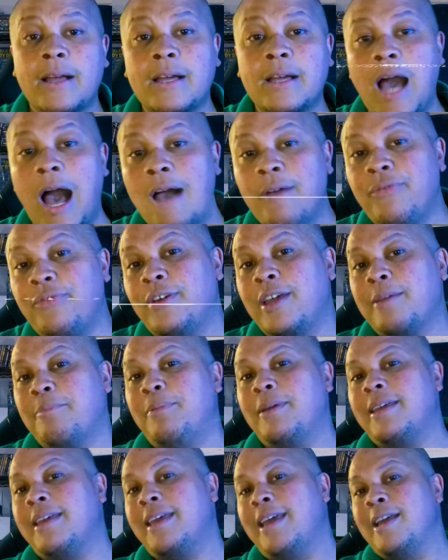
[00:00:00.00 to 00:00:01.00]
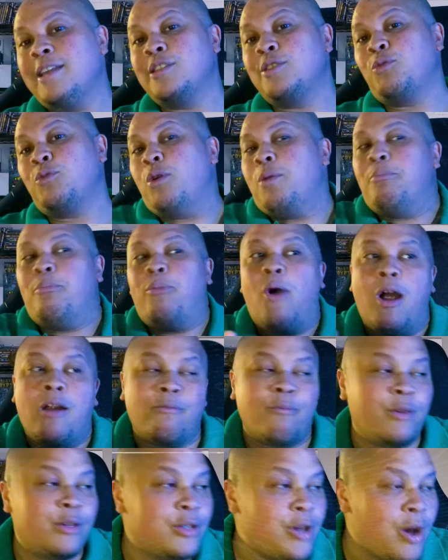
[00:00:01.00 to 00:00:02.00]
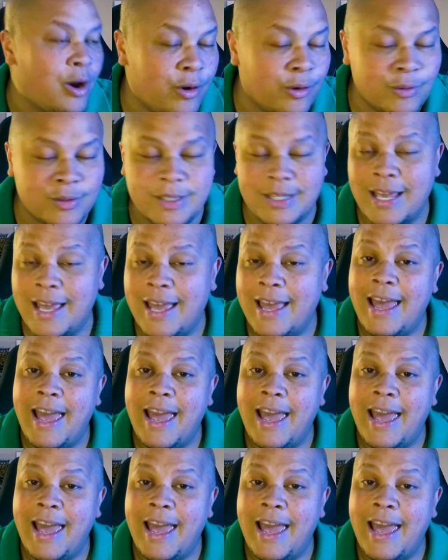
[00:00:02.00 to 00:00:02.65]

Conflict begins when Bart returns